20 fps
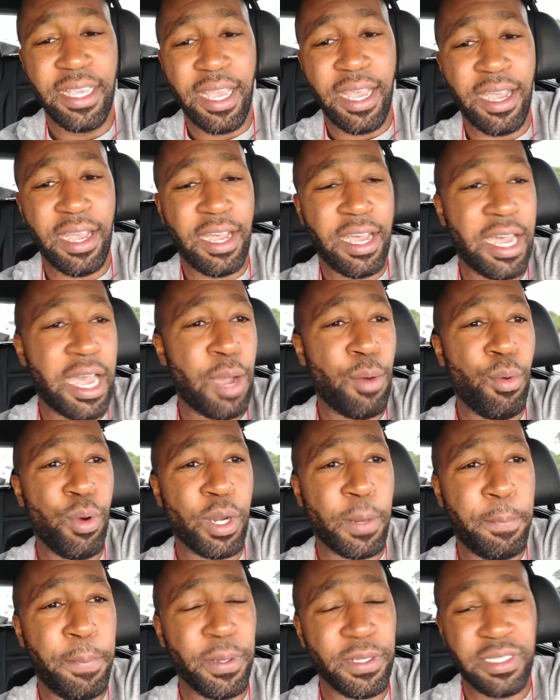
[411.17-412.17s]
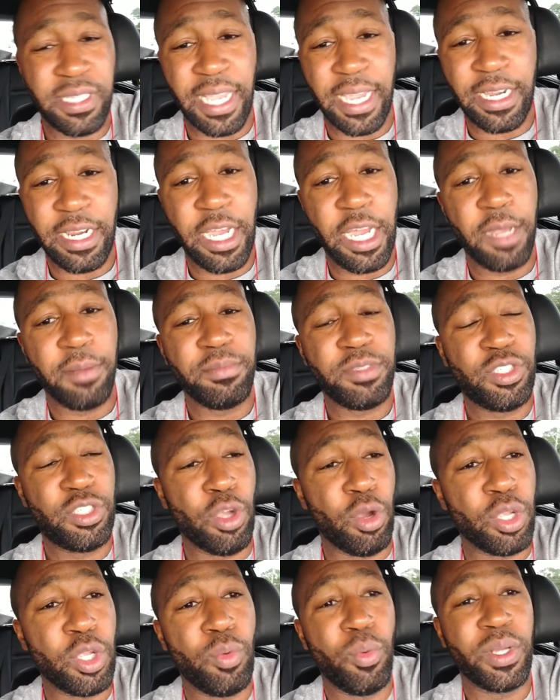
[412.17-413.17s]
I want to put that up,
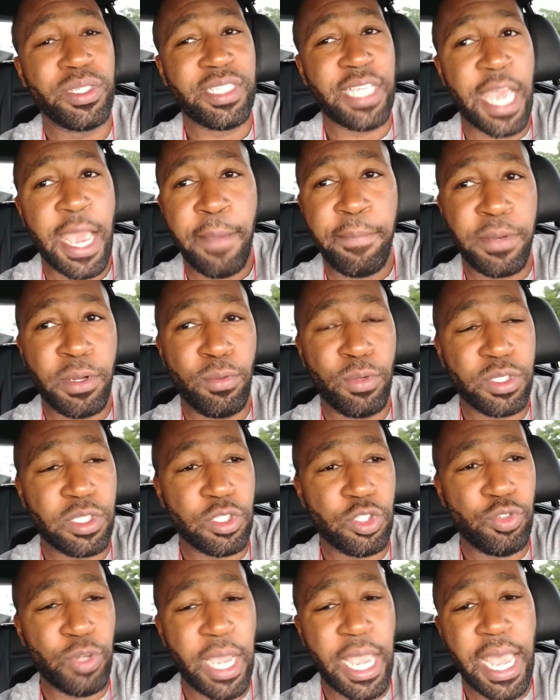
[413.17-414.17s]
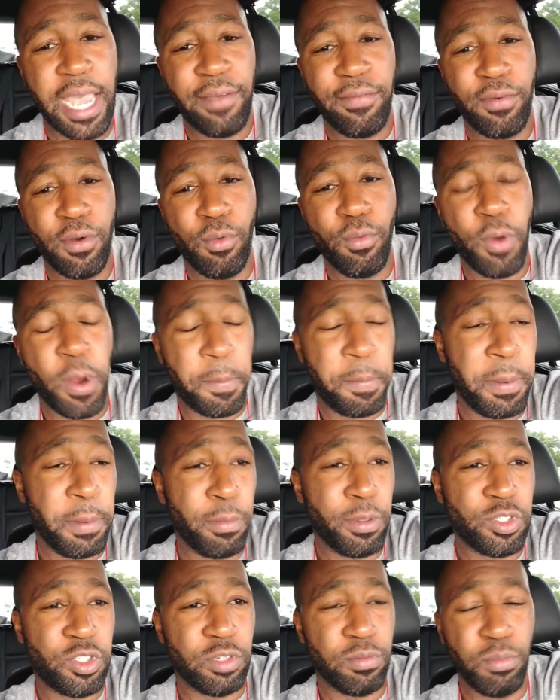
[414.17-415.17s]
show you what's happening with the draft, where
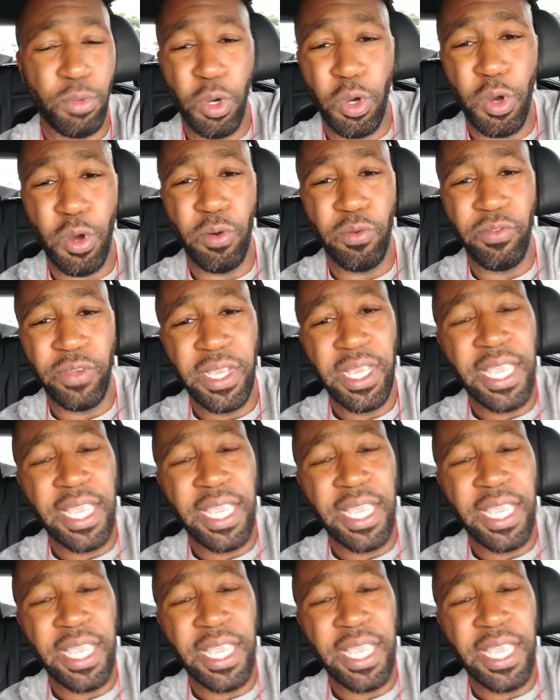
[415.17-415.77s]
people should move,